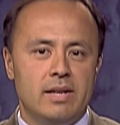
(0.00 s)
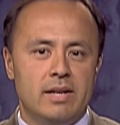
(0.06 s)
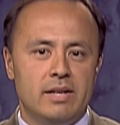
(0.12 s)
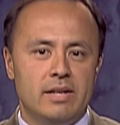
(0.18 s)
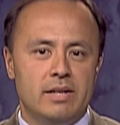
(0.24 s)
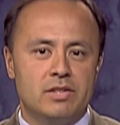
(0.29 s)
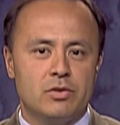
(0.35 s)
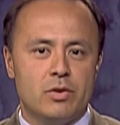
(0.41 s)

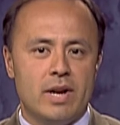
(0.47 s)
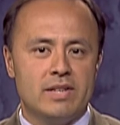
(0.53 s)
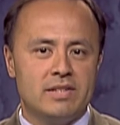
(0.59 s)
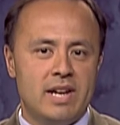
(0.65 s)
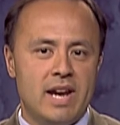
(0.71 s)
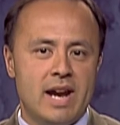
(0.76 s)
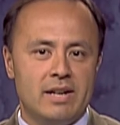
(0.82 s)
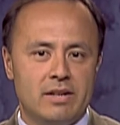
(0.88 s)
it is
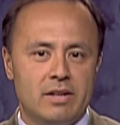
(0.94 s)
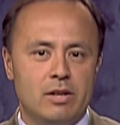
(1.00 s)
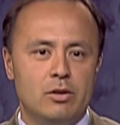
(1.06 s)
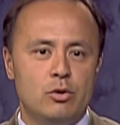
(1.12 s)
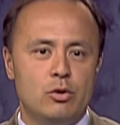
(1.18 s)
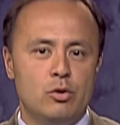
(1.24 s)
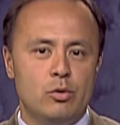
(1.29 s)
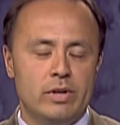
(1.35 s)

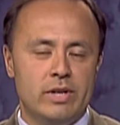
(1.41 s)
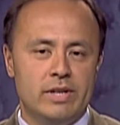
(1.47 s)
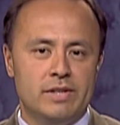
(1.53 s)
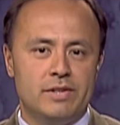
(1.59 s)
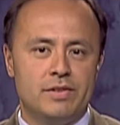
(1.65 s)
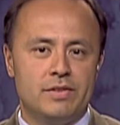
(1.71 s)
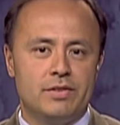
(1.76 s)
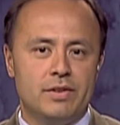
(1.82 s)
TransCanada who
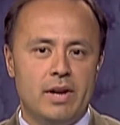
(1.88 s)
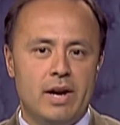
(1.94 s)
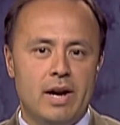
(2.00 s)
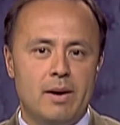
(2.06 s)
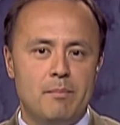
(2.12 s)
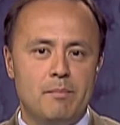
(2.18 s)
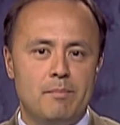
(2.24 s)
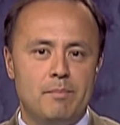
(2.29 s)
is
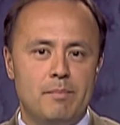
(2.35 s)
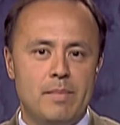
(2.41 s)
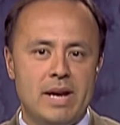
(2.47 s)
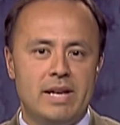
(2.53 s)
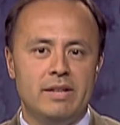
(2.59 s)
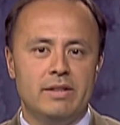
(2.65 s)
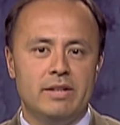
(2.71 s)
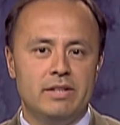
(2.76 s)

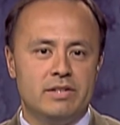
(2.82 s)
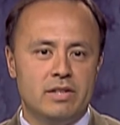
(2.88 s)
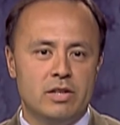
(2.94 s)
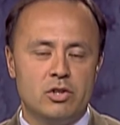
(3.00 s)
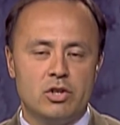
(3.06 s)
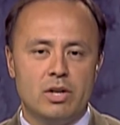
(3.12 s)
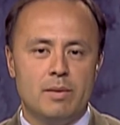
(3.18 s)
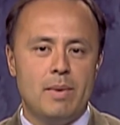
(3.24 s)
making the
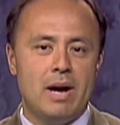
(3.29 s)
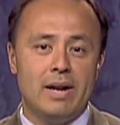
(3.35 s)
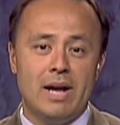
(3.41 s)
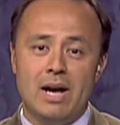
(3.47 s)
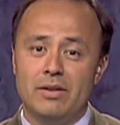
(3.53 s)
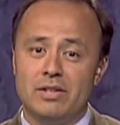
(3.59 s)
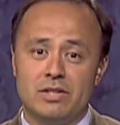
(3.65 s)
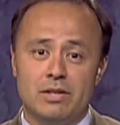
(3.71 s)
decision about
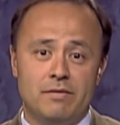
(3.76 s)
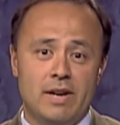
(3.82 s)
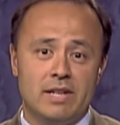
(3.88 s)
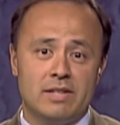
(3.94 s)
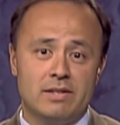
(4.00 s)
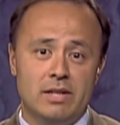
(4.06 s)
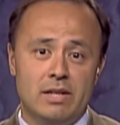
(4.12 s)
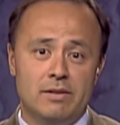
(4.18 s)
how this
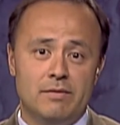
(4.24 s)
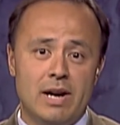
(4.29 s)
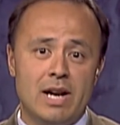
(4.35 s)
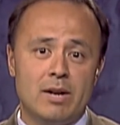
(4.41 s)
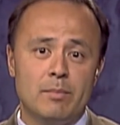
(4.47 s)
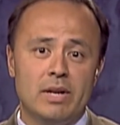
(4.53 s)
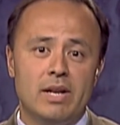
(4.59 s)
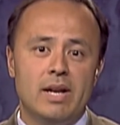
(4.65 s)
affects the
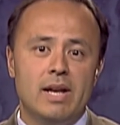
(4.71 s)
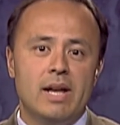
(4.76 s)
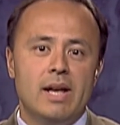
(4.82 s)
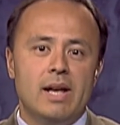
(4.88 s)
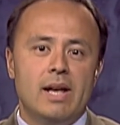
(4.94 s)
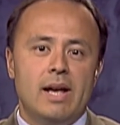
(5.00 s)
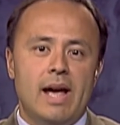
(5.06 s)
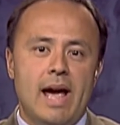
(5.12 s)
environment.
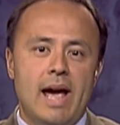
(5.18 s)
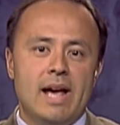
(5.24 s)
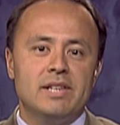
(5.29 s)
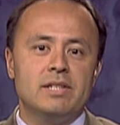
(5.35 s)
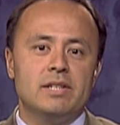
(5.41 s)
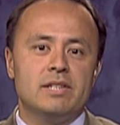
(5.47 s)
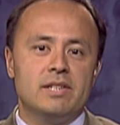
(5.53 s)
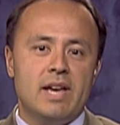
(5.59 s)

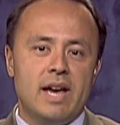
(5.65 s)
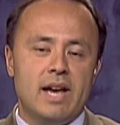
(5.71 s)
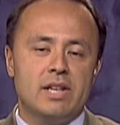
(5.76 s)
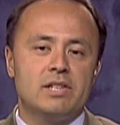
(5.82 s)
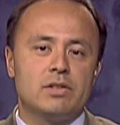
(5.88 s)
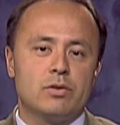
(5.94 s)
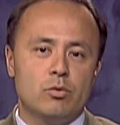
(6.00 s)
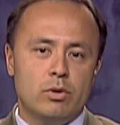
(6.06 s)
As it
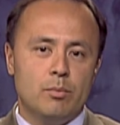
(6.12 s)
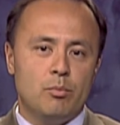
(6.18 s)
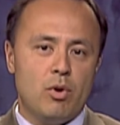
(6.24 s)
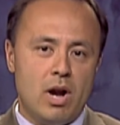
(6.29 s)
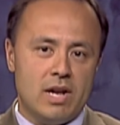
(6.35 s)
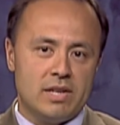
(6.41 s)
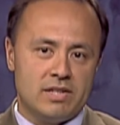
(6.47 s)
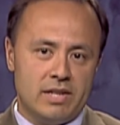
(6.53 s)
stands through the
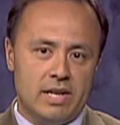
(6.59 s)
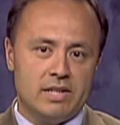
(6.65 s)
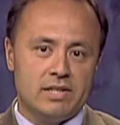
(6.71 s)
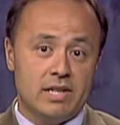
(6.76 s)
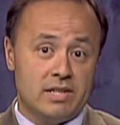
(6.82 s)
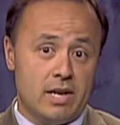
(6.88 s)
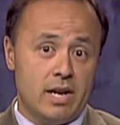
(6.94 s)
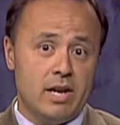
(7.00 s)

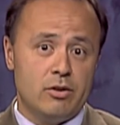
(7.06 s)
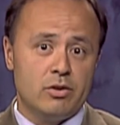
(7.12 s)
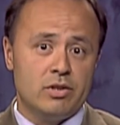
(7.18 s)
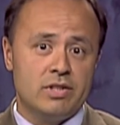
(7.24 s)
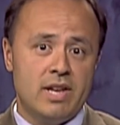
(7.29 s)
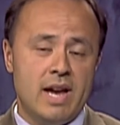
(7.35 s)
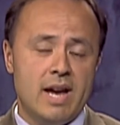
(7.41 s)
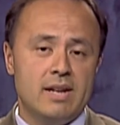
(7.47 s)
process, as I
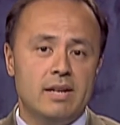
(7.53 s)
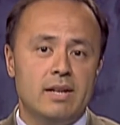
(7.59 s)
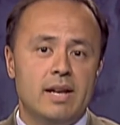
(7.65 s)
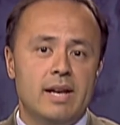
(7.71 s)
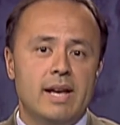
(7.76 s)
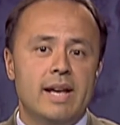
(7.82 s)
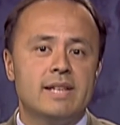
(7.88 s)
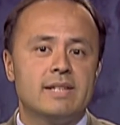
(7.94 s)
understand it,
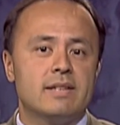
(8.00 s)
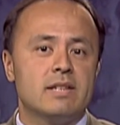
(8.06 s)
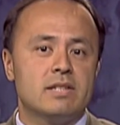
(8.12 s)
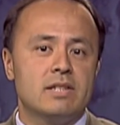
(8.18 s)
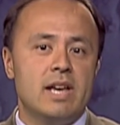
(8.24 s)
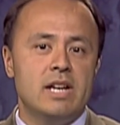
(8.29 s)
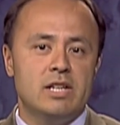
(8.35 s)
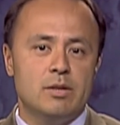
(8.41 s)
it's the
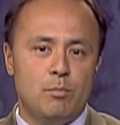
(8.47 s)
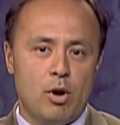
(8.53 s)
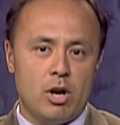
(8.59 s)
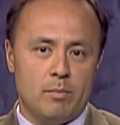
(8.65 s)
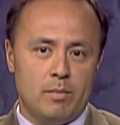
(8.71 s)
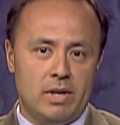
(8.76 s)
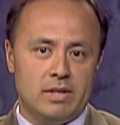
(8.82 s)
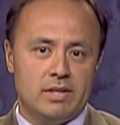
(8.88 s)
State
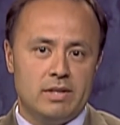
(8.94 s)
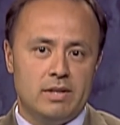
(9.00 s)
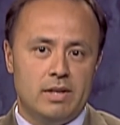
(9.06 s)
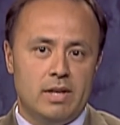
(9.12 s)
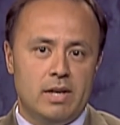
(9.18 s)
Department.